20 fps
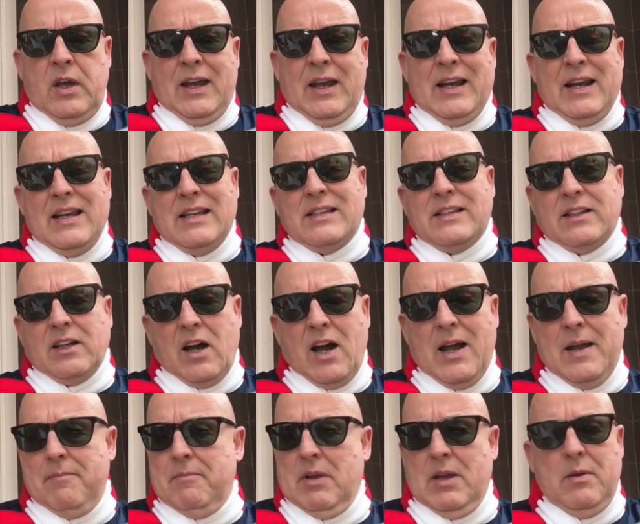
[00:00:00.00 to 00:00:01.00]
In his
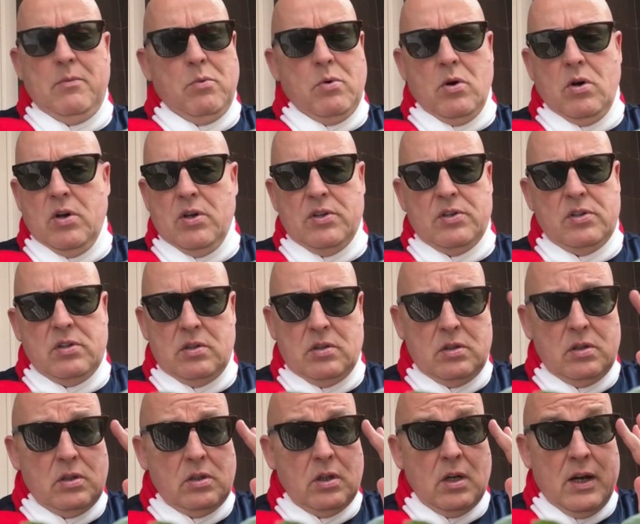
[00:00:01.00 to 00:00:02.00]
time, he
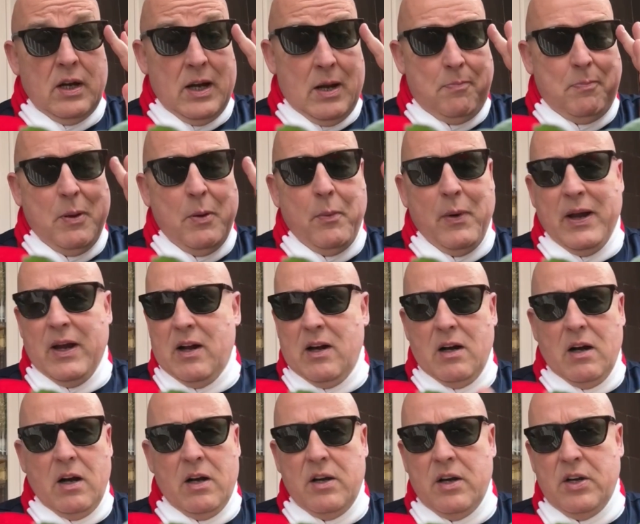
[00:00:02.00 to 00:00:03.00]
was a nippy
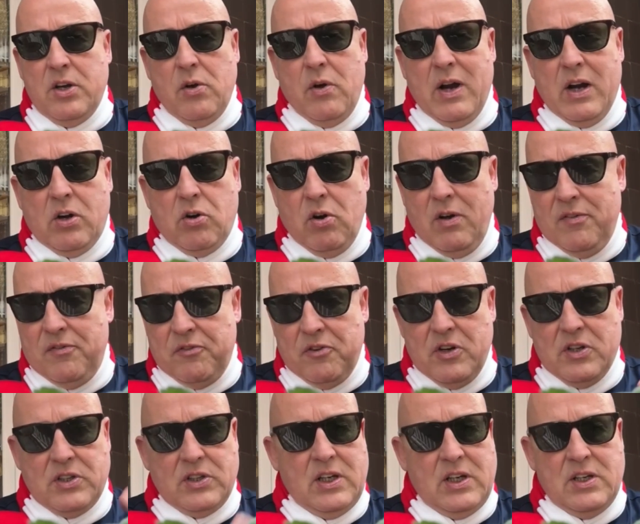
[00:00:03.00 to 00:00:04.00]
winger under Johan Cruyff for
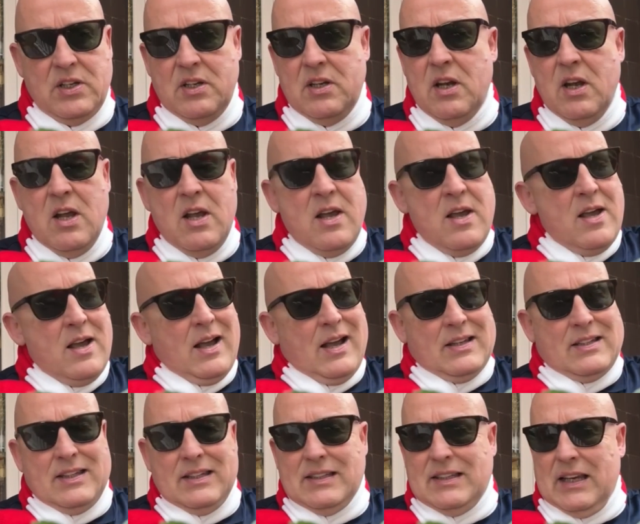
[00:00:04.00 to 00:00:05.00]
a season, a
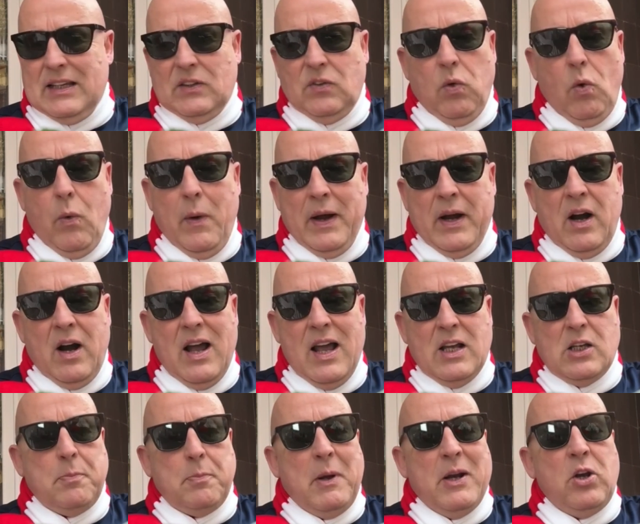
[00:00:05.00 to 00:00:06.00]
successful winger at
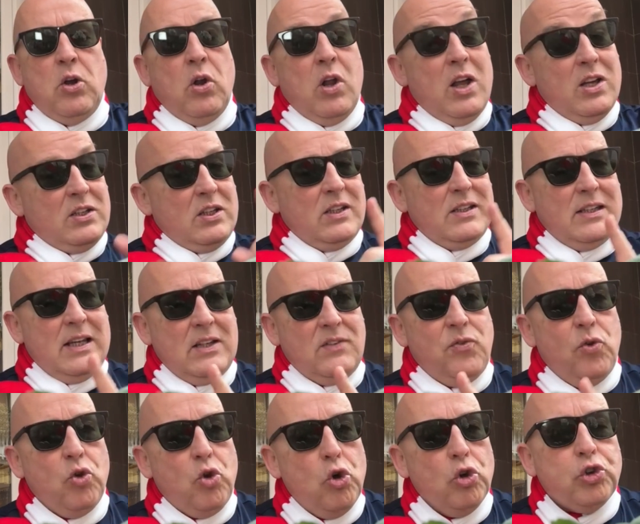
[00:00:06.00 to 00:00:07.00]
Espanyol, a
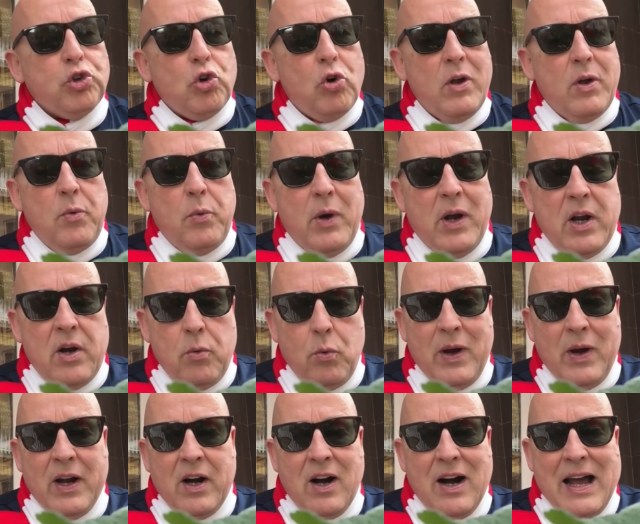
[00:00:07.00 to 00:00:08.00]
successful goal-scoring
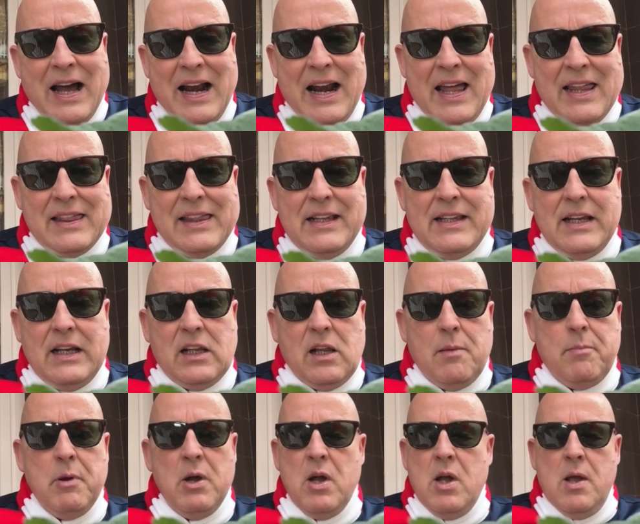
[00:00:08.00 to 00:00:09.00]
winger at Athletic
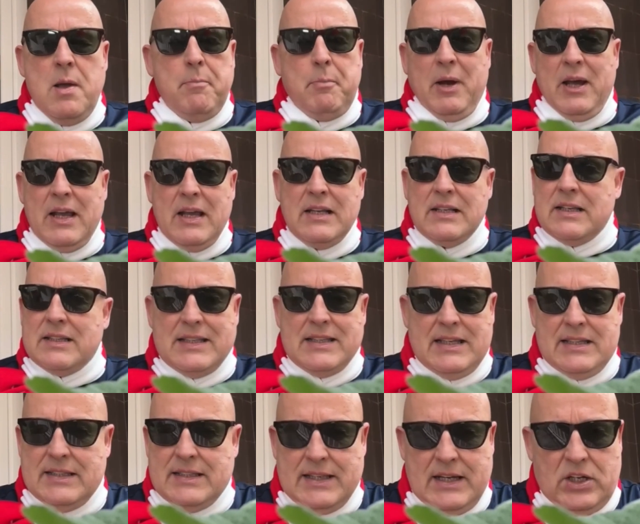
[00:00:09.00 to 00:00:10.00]
Club, but he's a
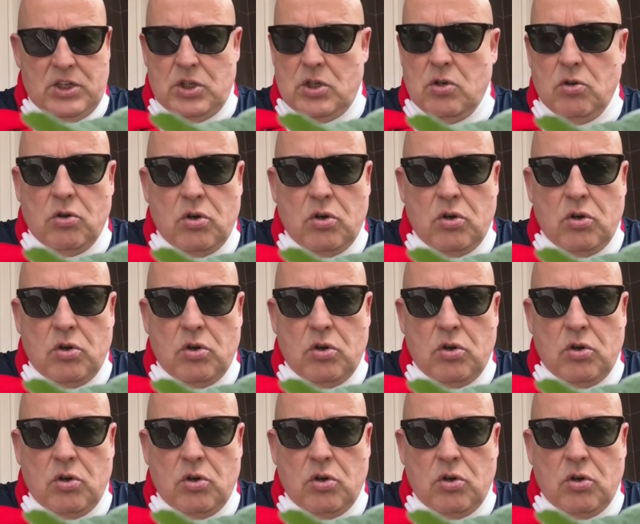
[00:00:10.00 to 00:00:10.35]
sensational